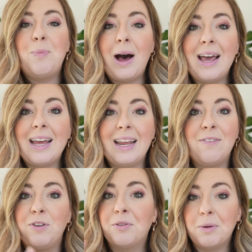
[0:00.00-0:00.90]
But
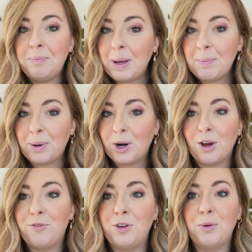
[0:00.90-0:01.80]
if you'll remember,
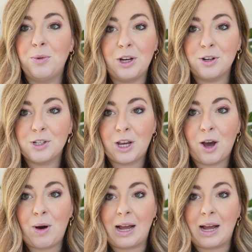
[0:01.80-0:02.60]
a few years ago,